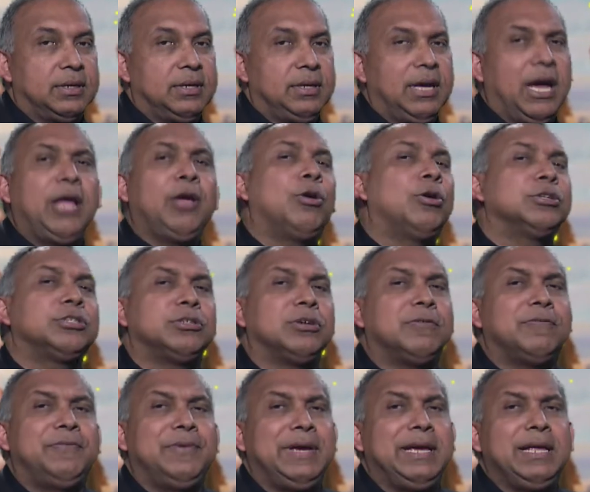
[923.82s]
I also
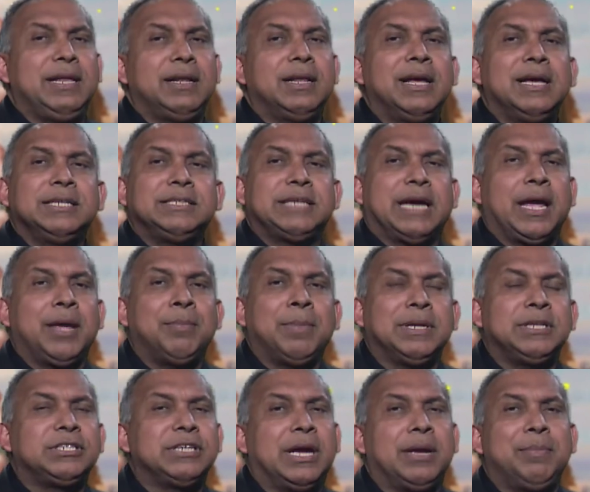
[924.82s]
fail time and
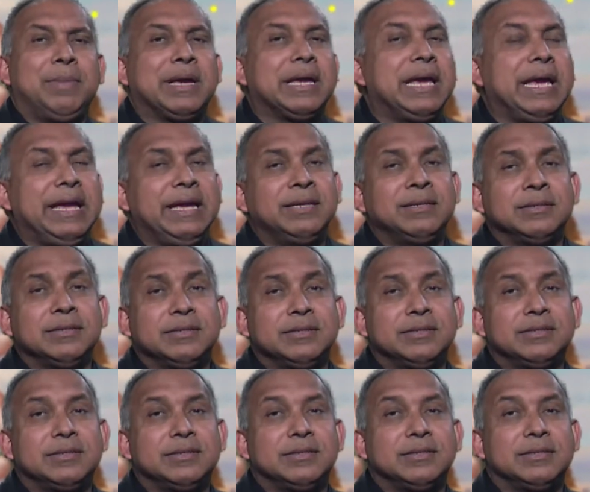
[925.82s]
time again.
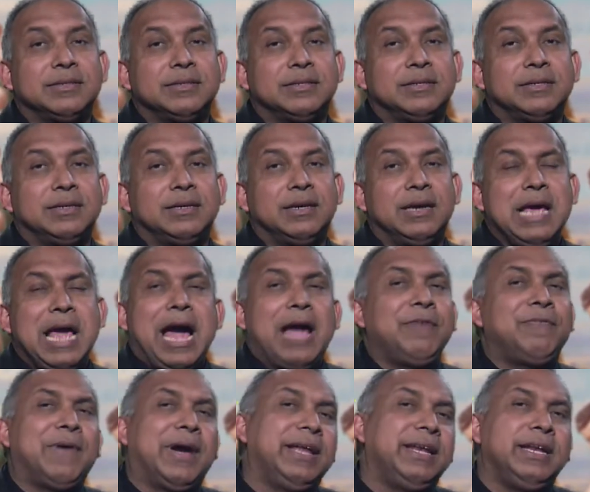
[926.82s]
I
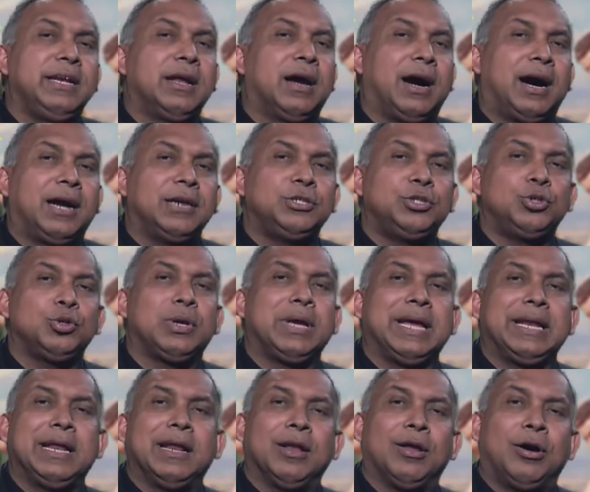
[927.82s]
find it hard to get
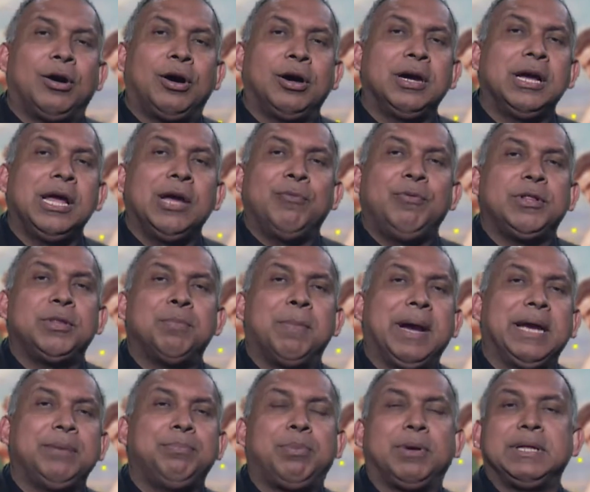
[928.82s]
along with
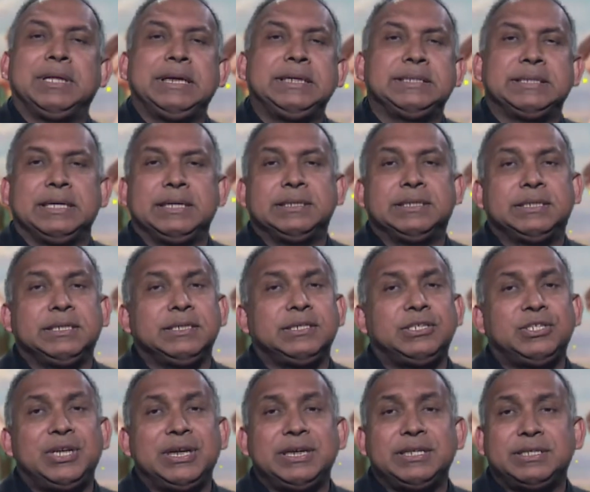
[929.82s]
my brothers and
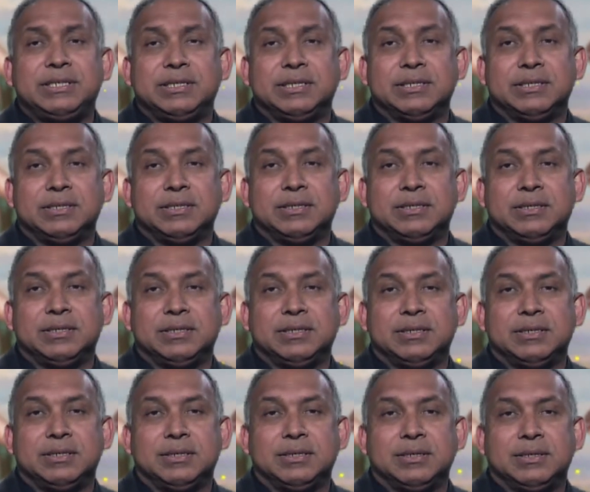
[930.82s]
sisters.
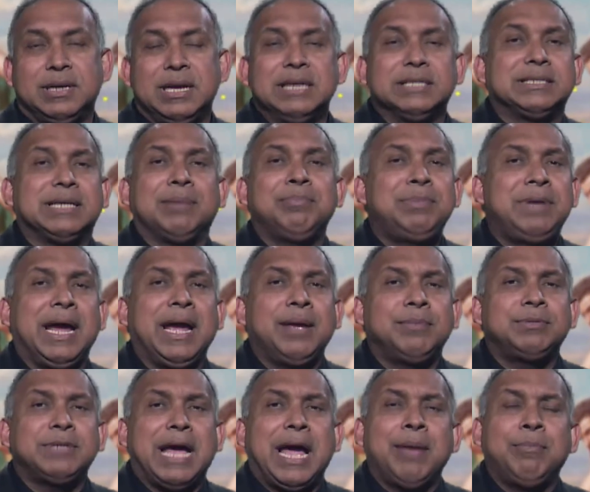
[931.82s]

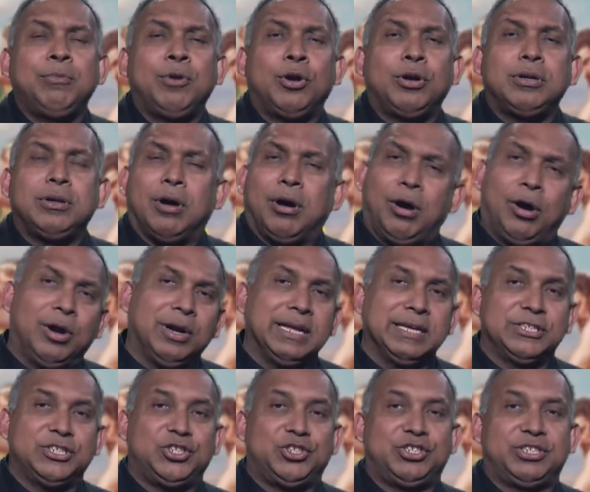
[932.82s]
Sometimes I'm not
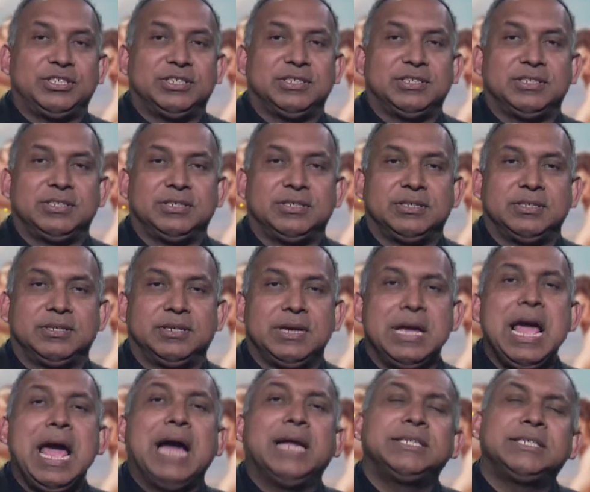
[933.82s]
honest,
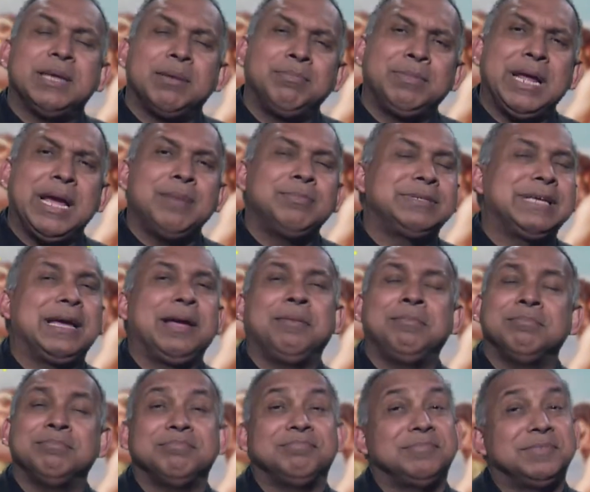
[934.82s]
and sometimes
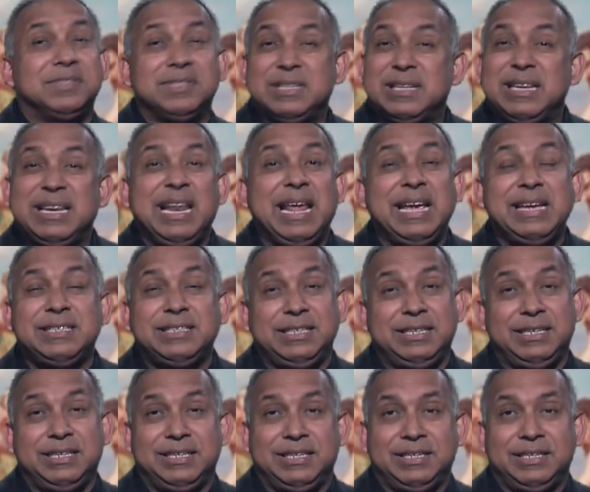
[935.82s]
I'm lazy.